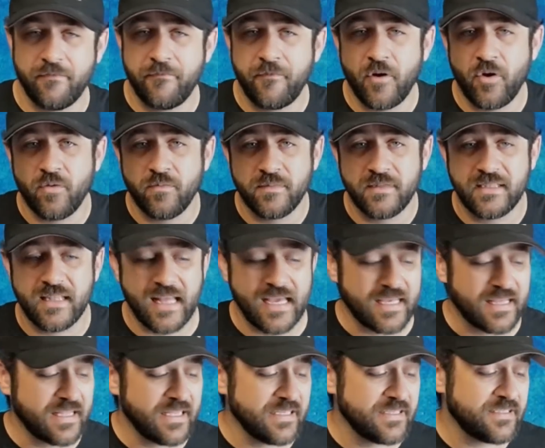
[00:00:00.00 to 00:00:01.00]
Foams
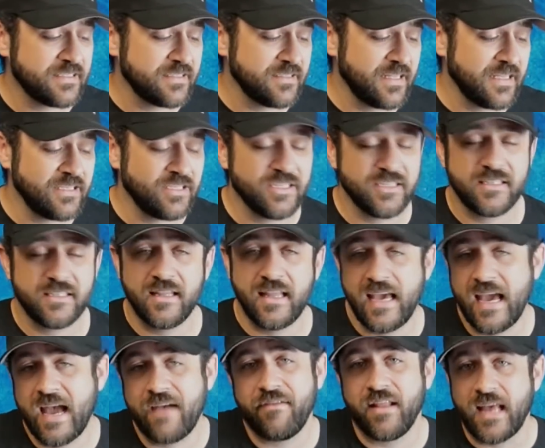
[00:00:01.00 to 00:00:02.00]
like this,
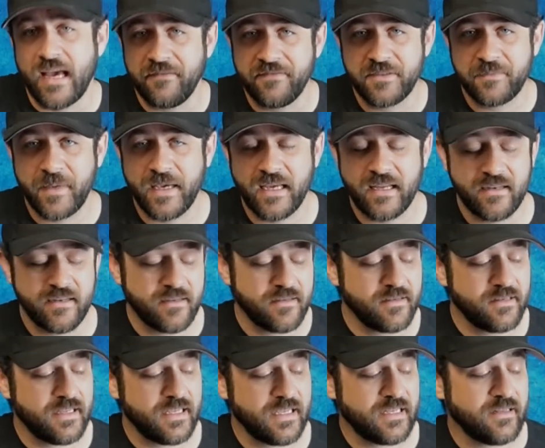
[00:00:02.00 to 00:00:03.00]
they have a lifespan,
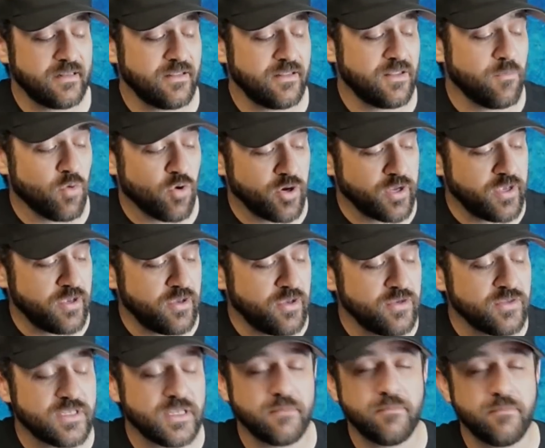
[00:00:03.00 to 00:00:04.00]
and the more you
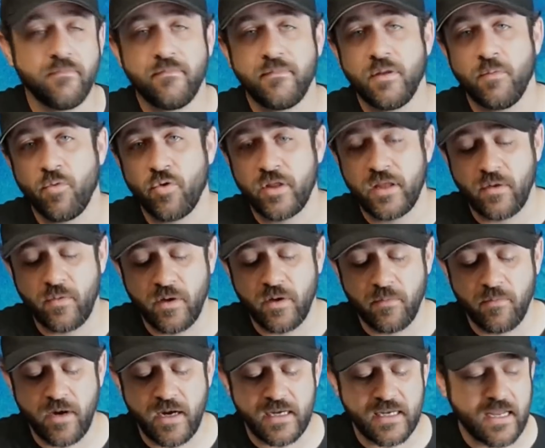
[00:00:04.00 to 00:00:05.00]
use them, the more they
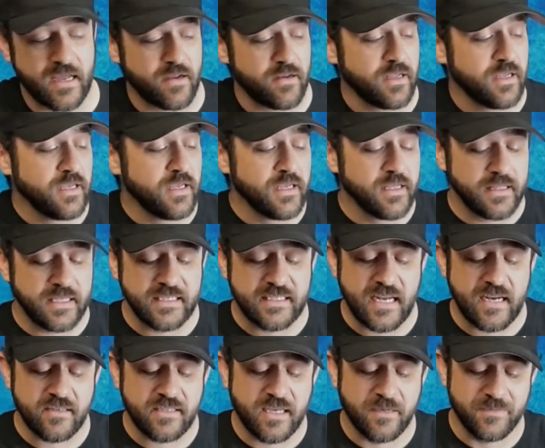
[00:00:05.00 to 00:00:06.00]
will break down. These
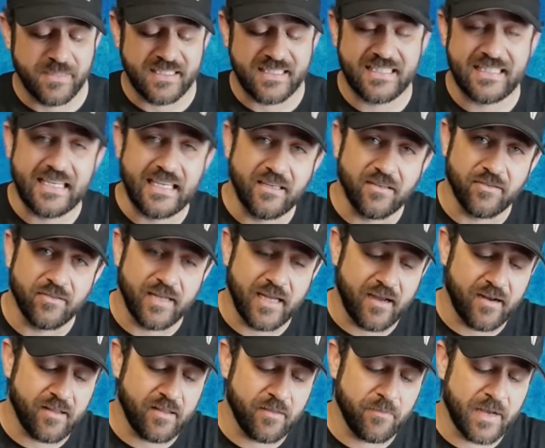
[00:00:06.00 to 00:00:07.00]
tires come sealed
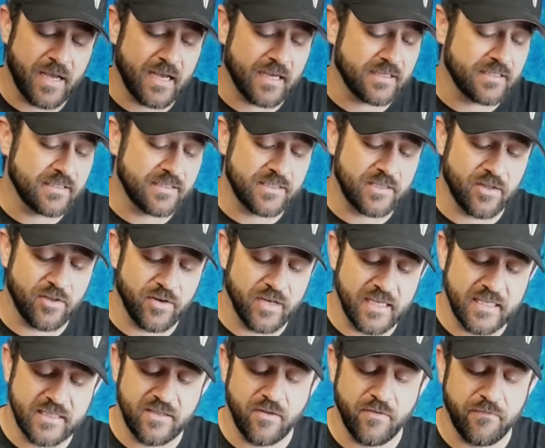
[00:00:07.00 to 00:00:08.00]
out of the box, so there
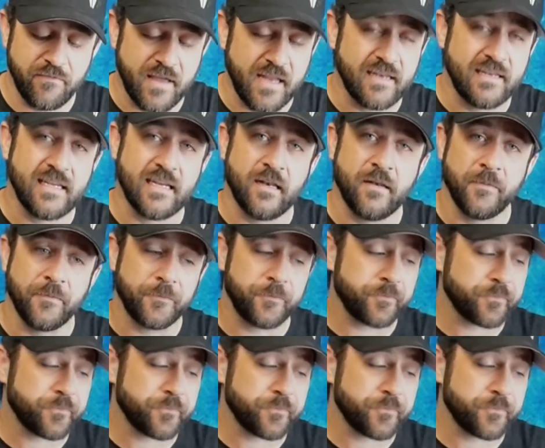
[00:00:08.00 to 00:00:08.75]
is no venting.